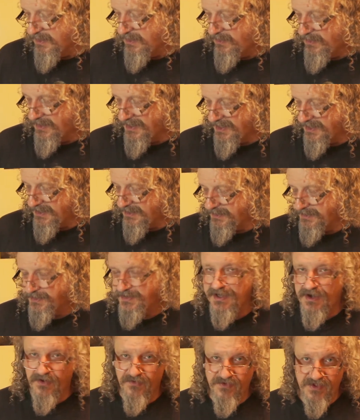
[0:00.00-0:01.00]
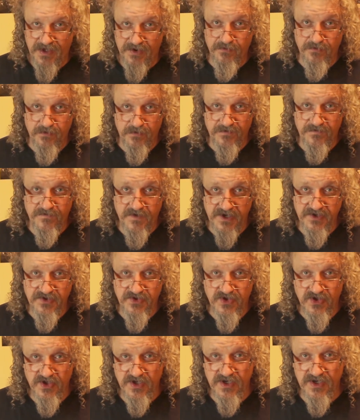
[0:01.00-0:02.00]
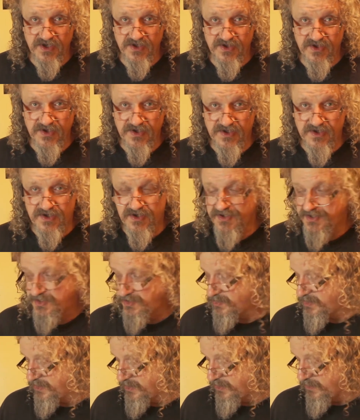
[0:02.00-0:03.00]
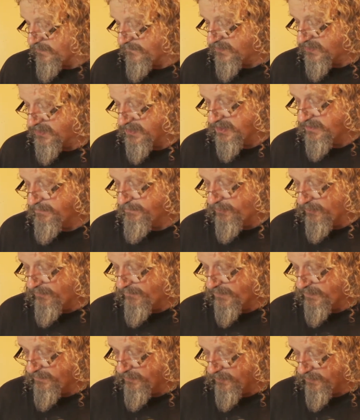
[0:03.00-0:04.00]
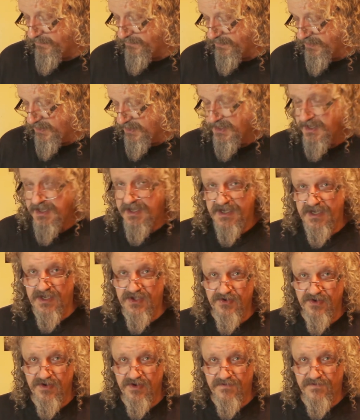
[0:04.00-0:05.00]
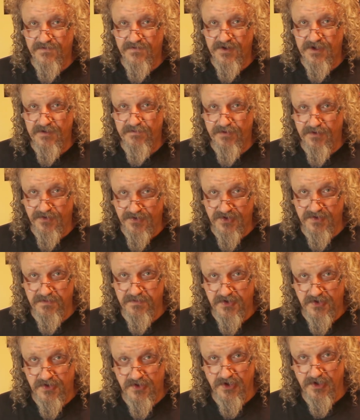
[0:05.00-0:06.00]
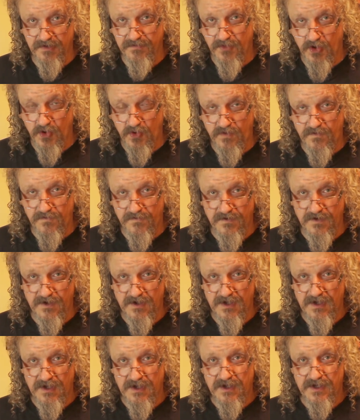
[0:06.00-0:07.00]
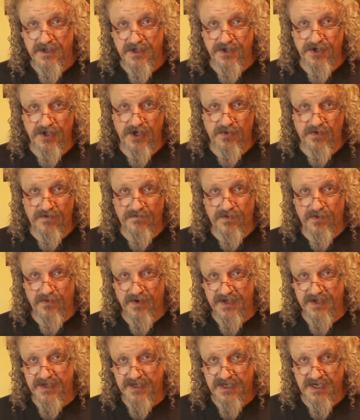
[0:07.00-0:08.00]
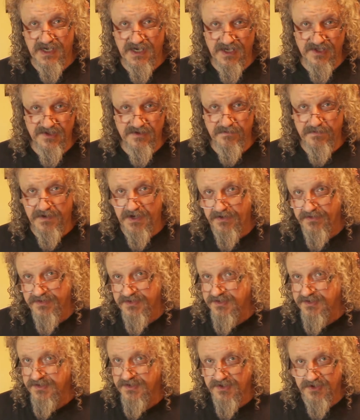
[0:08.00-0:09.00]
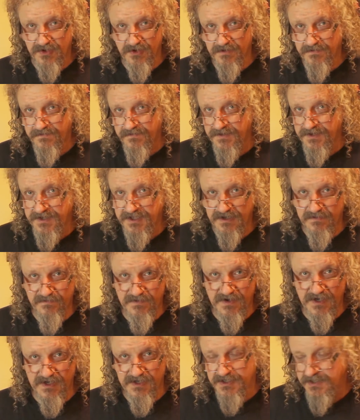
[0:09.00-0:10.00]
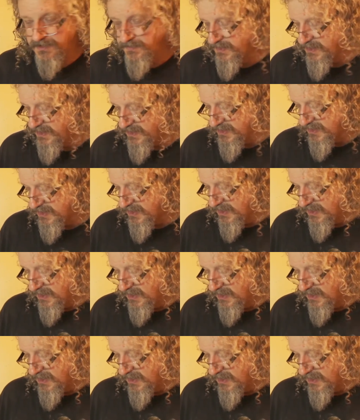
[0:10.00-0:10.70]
Right, now that advice changes, because you can obviously buff him up, hit on a 3+ and still move, you know, with the right cards and powers and stuff and nearby units.